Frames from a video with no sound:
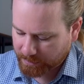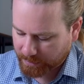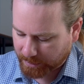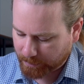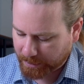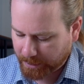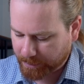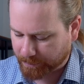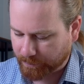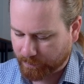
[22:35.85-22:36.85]
So here we
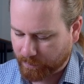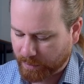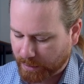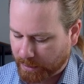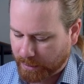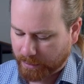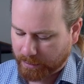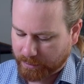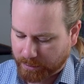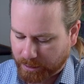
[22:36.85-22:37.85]
go.
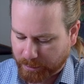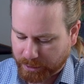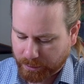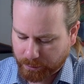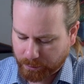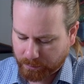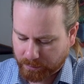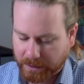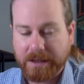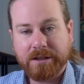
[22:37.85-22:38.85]
So number 2
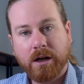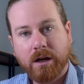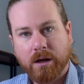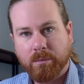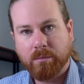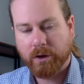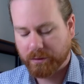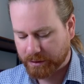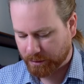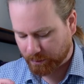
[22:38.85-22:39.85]
is our
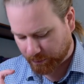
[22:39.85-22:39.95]
most